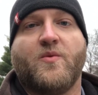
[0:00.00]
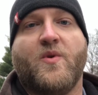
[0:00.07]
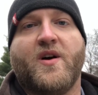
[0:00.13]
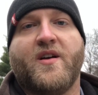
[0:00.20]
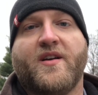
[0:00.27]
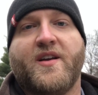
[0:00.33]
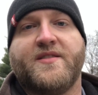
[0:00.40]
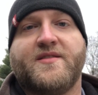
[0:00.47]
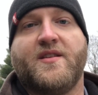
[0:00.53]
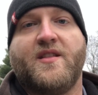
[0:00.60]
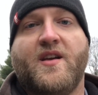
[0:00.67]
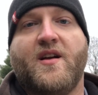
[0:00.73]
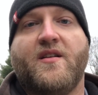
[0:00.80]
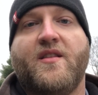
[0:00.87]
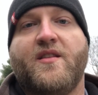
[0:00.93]
Water gets in
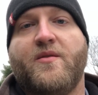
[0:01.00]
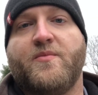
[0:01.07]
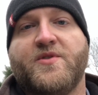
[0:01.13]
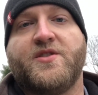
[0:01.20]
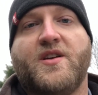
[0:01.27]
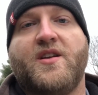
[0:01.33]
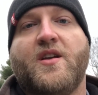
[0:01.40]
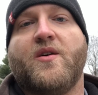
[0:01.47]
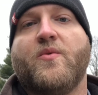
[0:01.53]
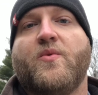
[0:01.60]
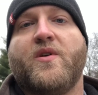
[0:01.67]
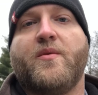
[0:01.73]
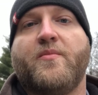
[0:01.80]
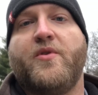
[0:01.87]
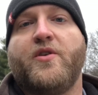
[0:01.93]
there and then the machine doesn't
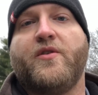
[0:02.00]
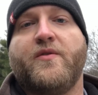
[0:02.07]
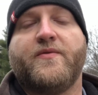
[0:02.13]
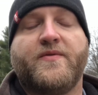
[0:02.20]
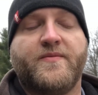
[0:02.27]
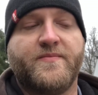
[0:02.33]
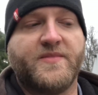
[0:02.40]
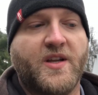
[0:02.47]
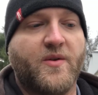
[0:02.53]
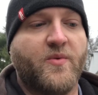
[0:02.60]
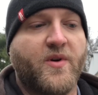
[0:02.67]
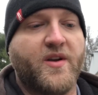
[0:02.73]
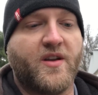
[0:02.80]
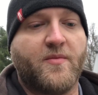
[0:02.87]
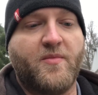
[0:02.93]
want to move, doesn't
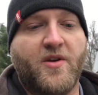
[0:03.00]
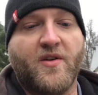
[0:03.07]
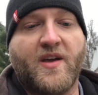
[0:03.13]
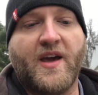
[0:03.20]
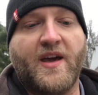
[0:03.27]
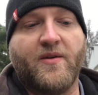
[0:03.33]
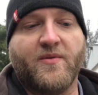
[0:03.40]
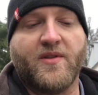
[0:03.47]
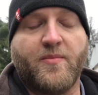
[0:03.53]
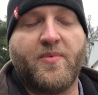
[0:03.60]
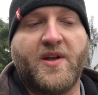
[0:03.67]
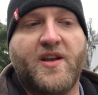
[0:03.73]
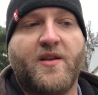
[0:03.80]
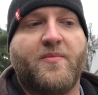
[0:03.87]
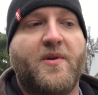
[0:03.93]
want to communicate with
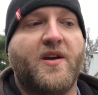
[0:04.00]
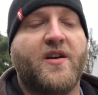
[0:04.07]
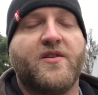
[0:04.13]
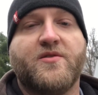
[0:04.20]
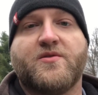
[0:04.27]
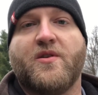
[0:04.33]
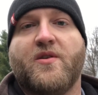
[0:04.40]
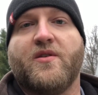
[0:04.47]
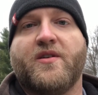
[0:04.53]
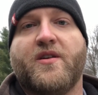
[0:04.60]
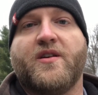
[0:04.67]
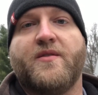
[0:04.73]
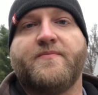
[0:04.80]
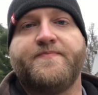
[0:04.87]
the PTP controller,